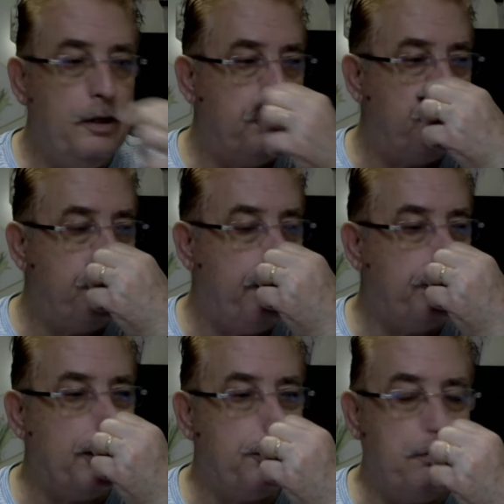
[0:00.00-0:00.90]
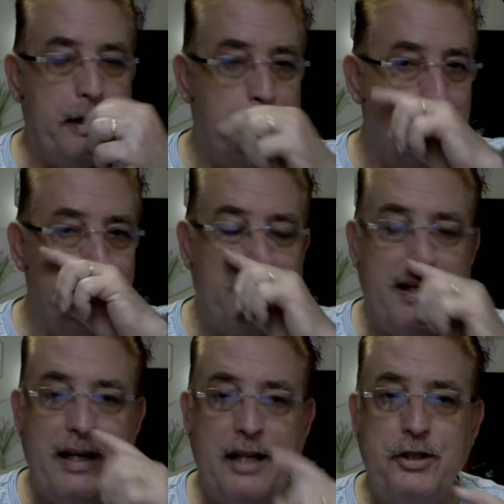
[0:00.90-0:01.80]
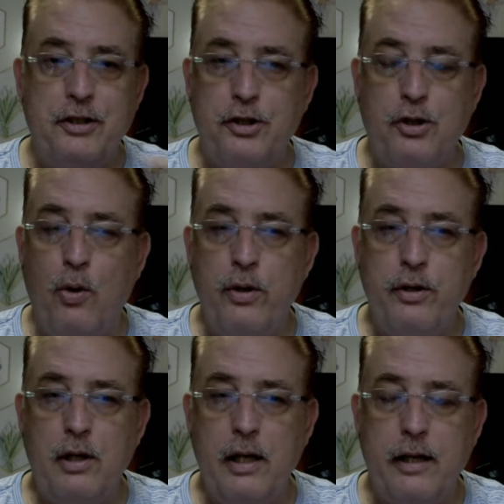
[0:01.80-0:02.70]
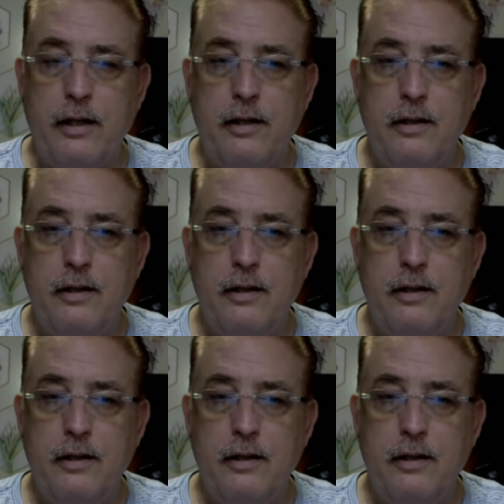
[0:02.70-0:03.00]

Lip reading: So Steve says to me, I said, just go into a clinic.